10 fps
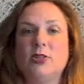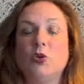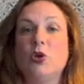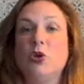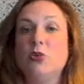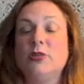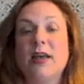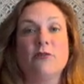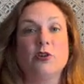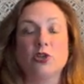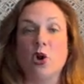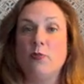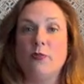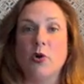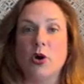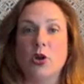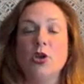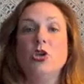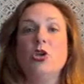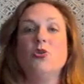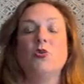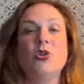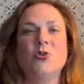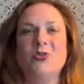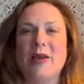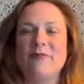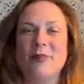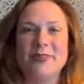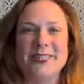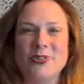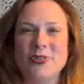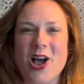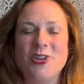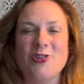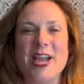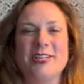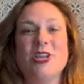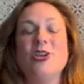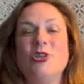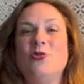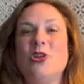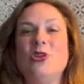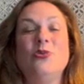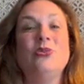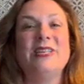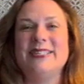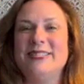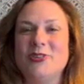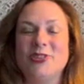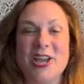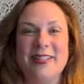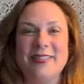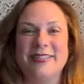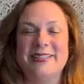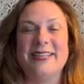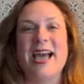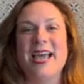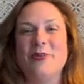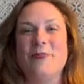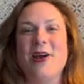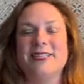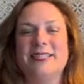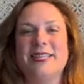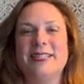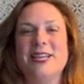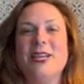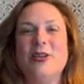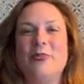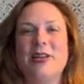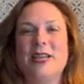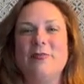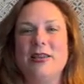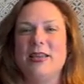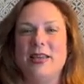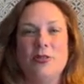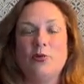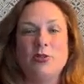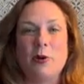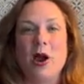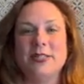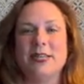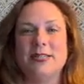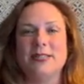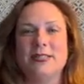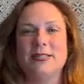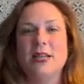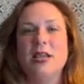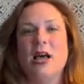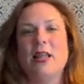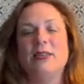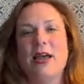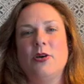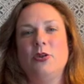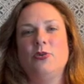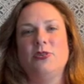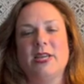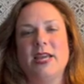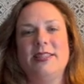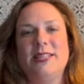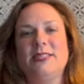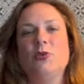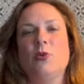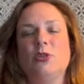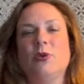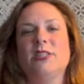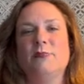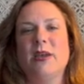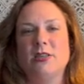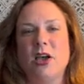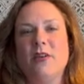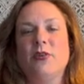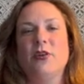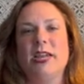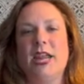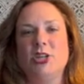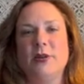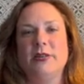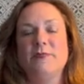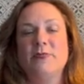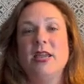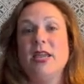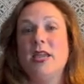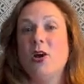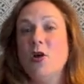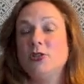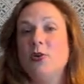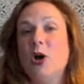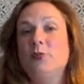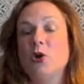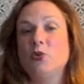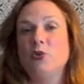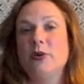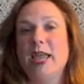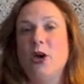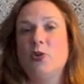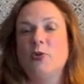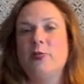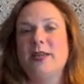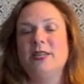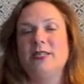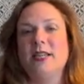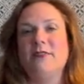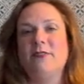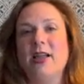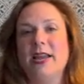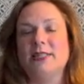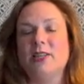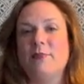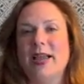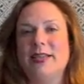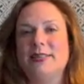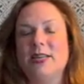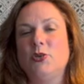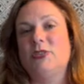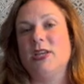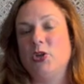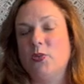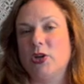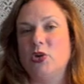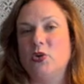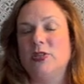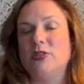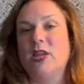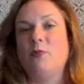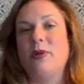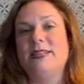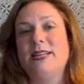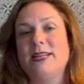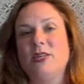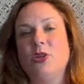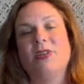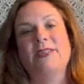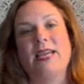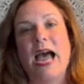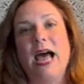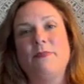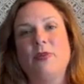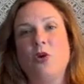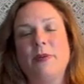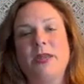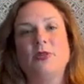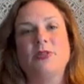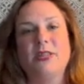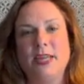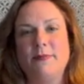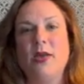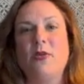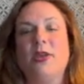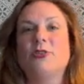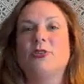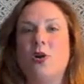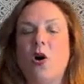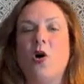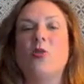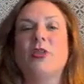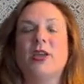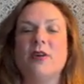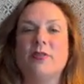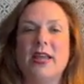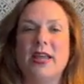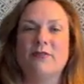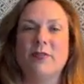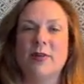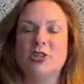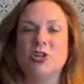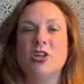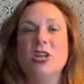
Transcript: So you can use that for a scope of work. You can use that for a potential contract. You can use it as their checklist to guide the process, but it can be, those processes allow you to say, this is what to expect of your engagement. It also helps hold you accountable because if clients come back and say, you said you were going to do this and we didn't, you can say, nope, here's the email, here's the call that covered that information.